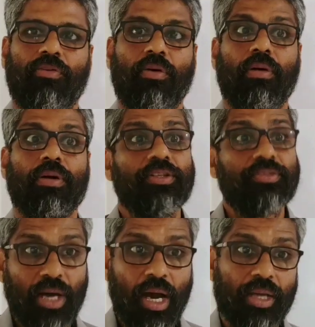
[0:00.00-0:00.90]
For
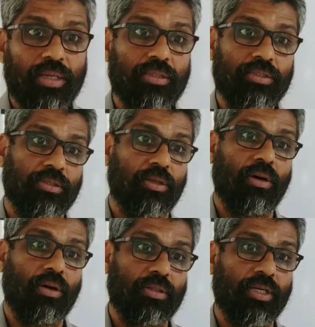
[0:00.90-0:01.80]
desired
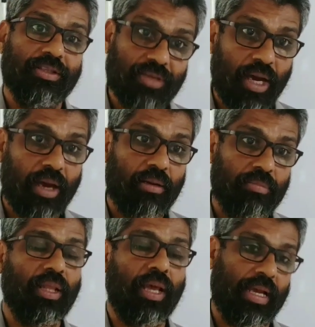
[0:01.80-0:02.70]
or the
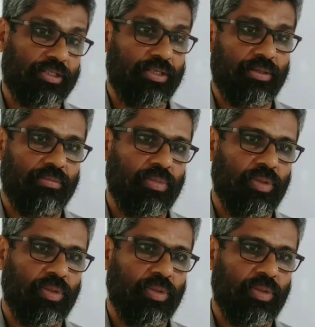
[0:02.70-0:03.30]
desirable action,